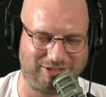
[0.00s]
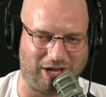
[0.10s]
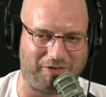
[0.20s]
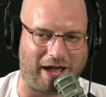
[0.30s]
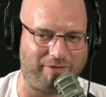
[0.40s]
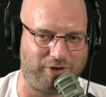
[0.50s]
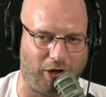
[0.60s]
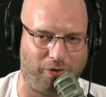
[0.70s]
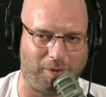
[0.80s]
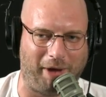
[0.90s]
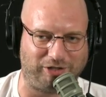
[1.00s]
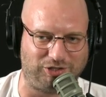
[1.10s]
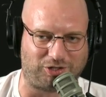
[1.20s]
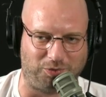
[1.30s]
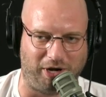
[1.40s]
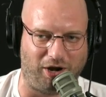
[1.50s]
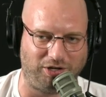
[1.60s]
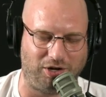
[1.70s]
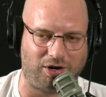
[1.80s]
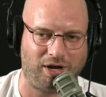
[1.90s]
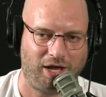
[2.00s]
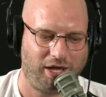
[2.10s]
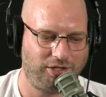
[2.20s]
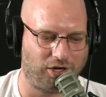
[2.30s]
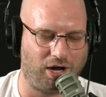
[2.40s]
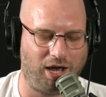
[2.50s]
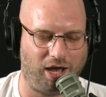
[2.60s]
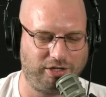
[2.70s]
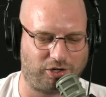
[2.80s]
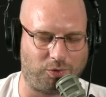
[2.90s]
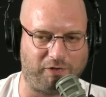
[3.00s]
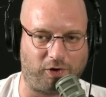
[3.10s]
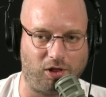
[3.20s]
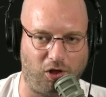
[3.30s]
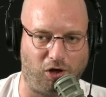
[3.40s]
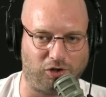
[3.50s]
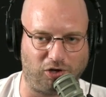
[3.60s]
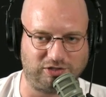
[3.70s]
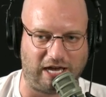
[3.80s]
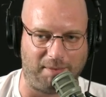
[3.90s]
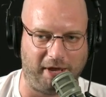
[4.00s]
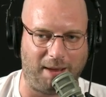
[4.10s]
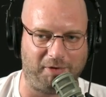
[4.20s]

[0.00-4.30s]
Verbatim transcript: So I've, I've known about your career and your your uh, your career for a long, long time, man.